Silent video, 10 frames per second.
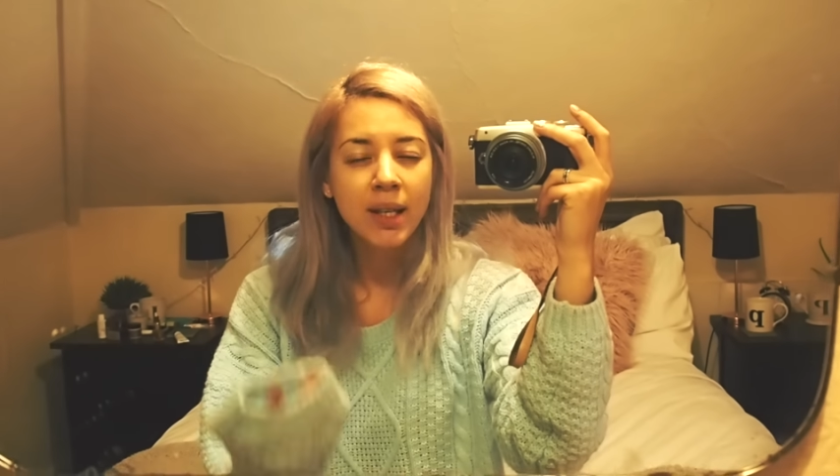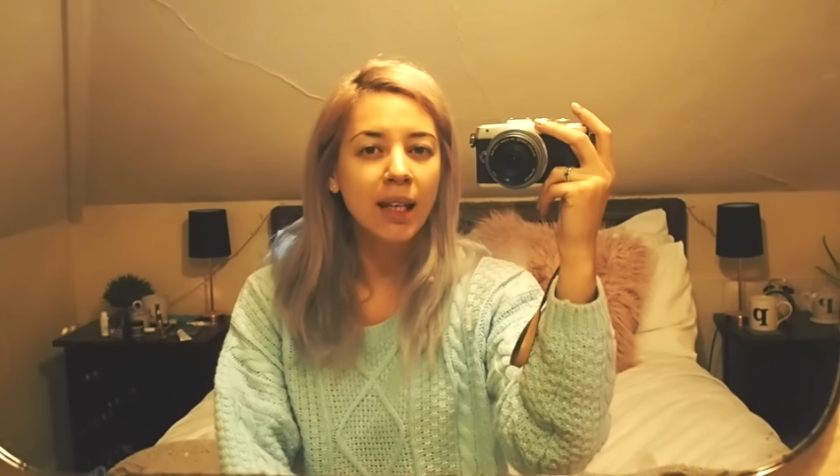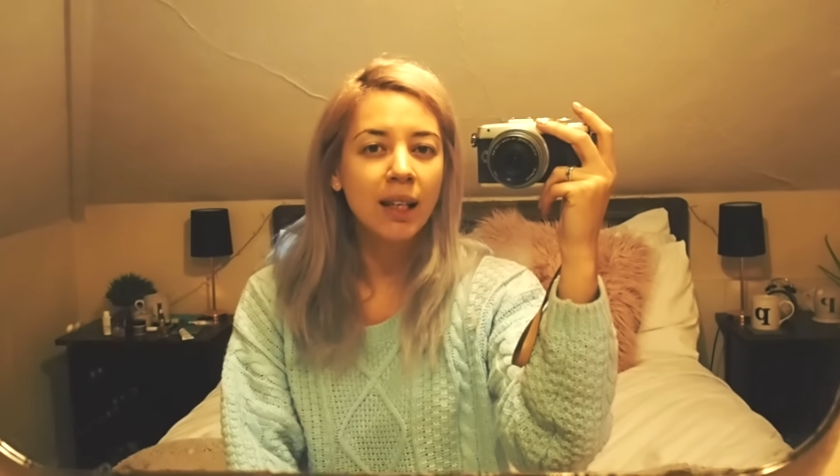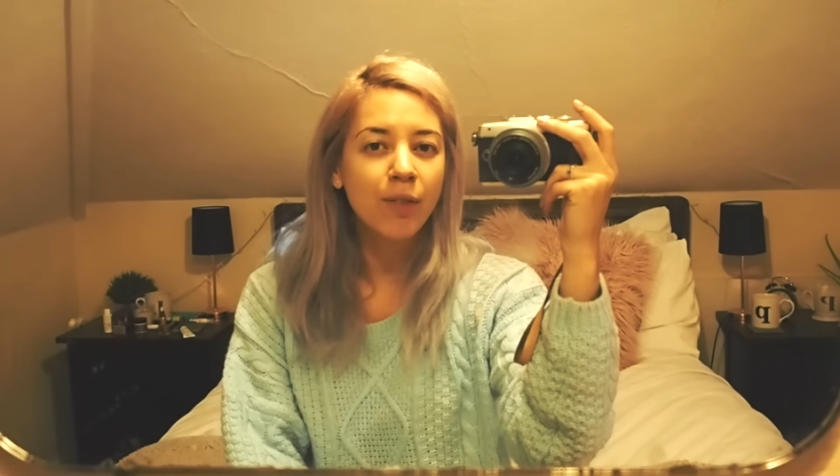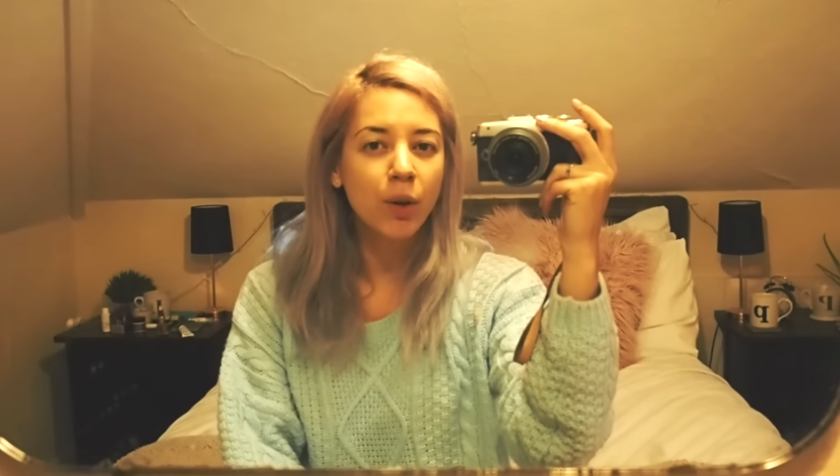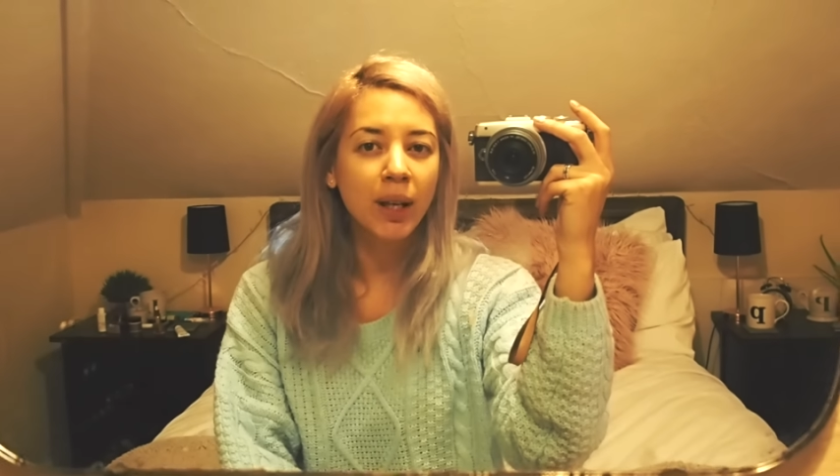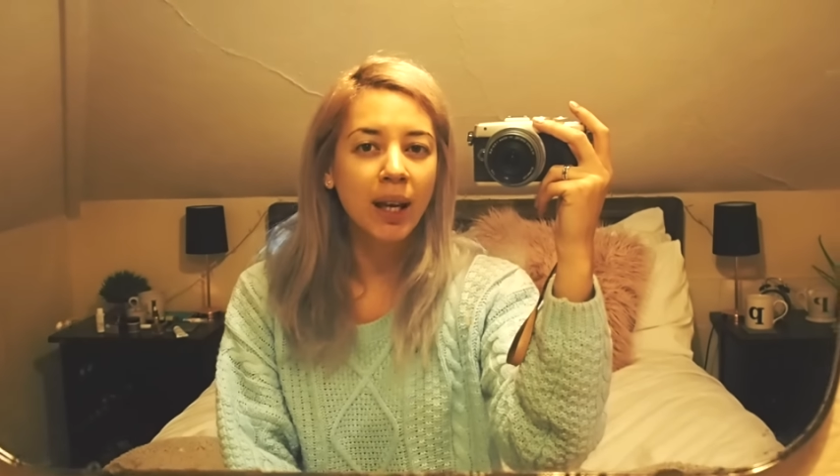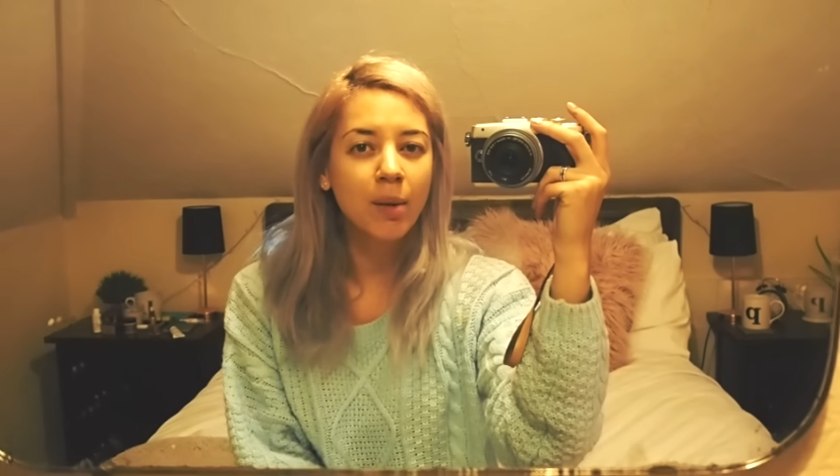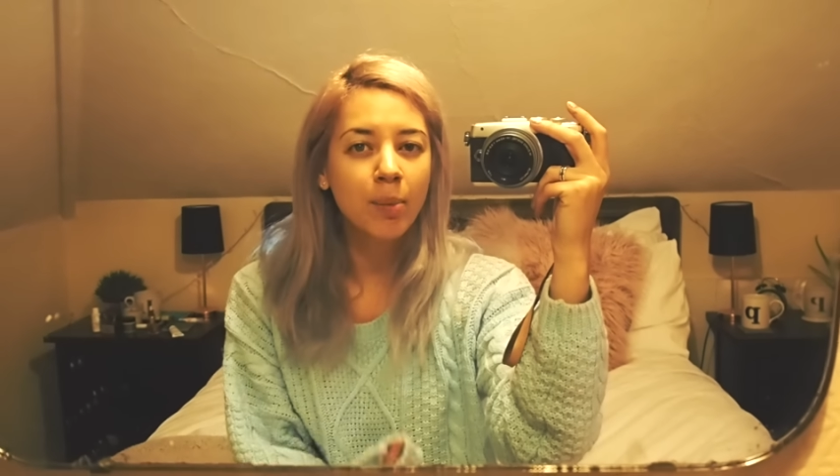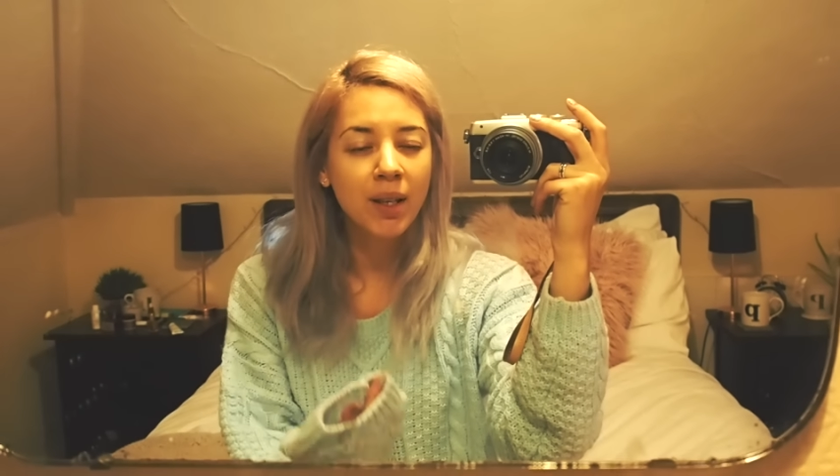daily
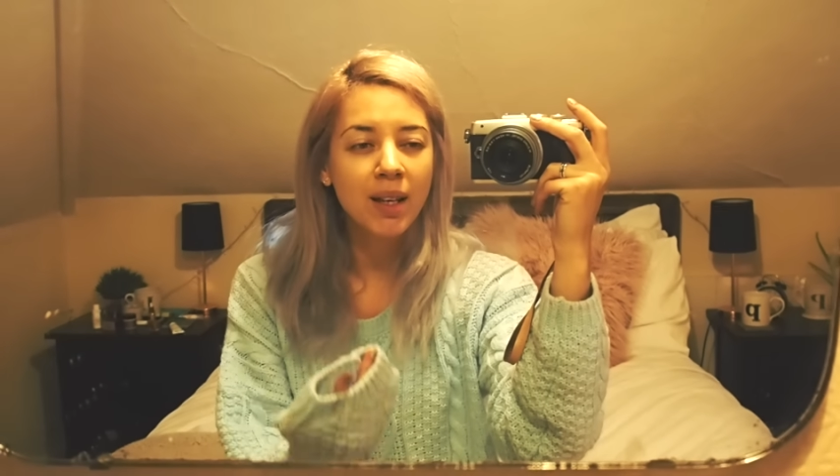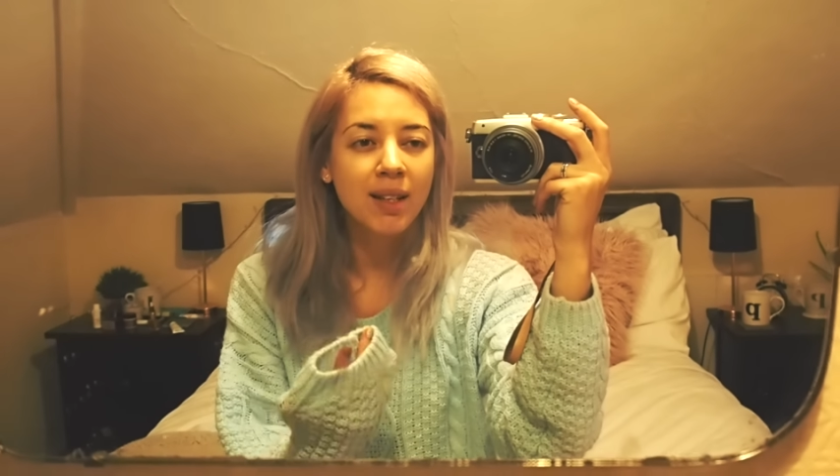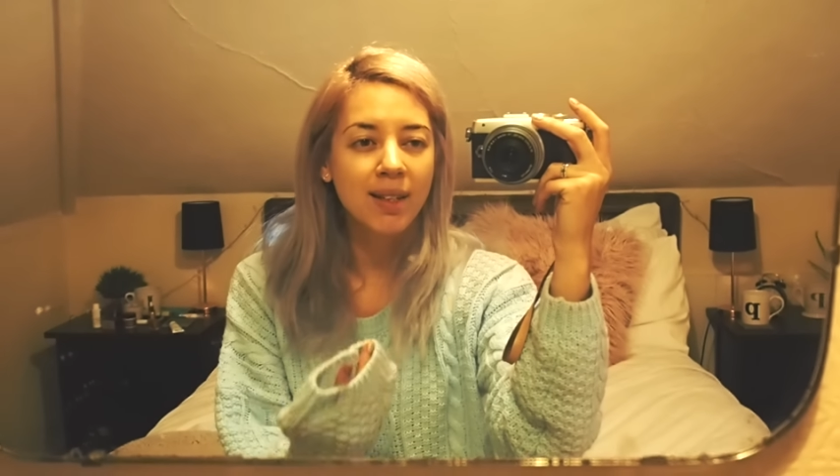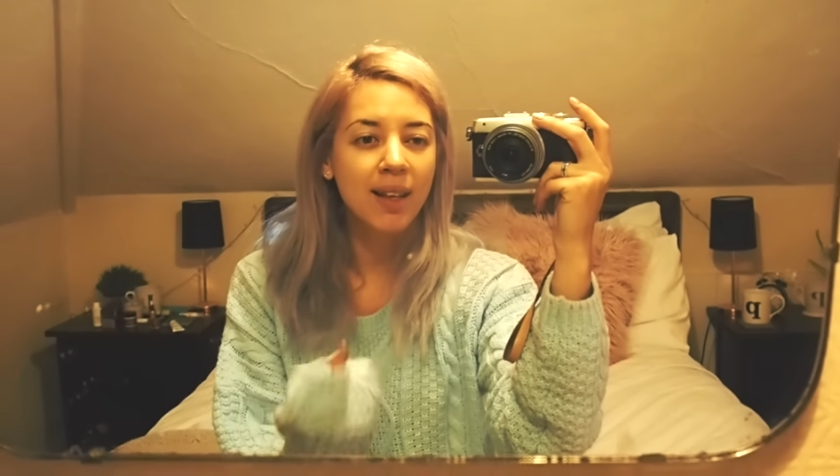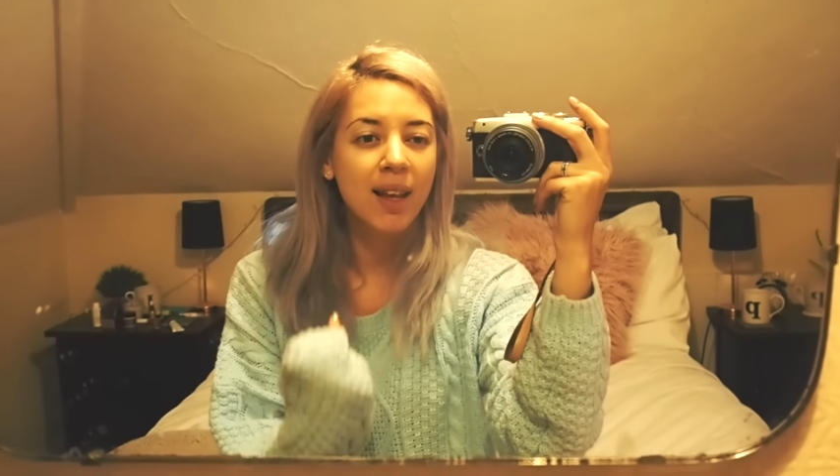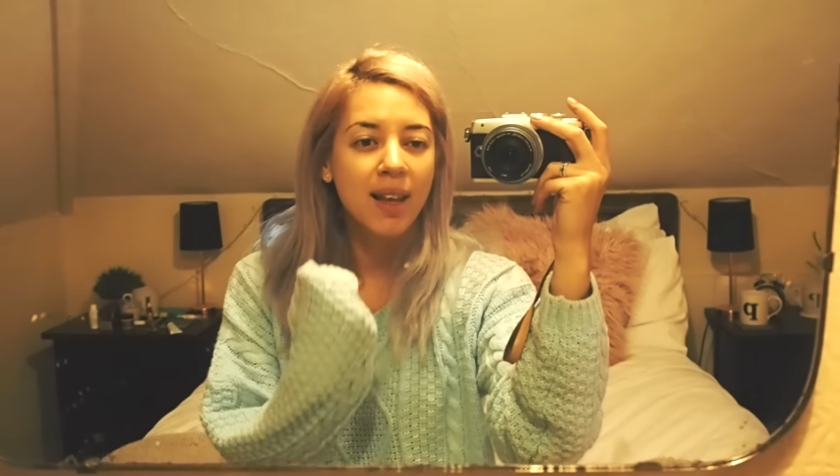vlogging, because